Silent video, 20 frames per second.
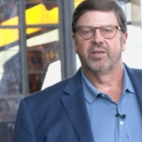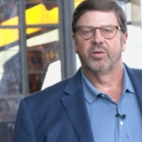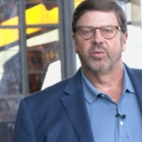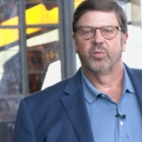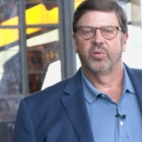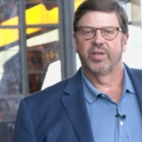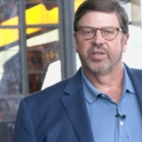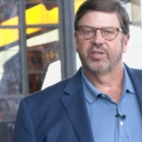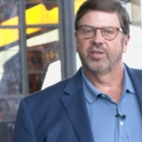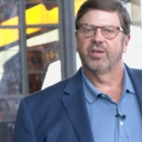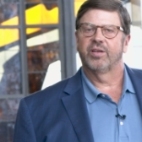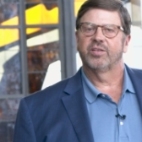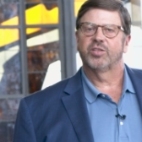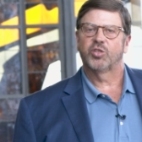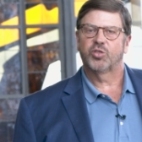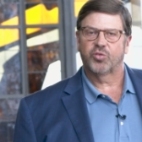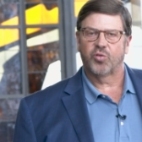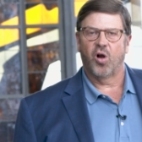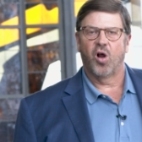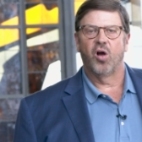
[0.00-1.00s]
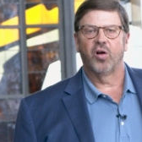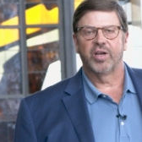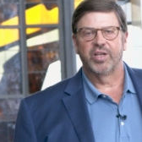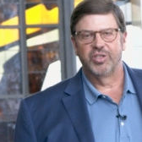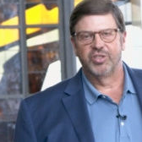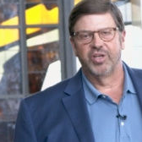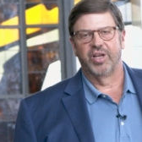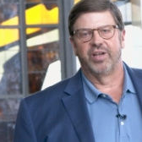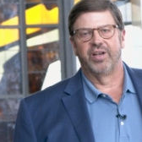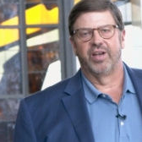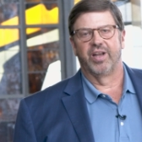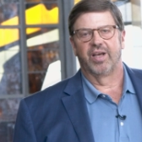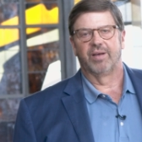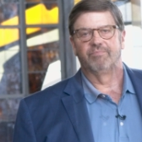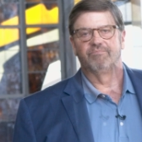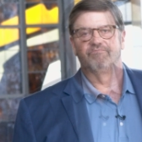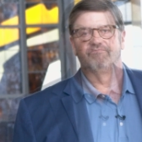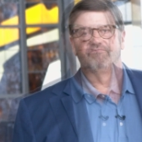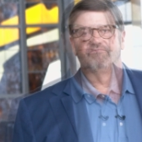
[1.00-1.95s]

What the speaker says: with a strong agenda.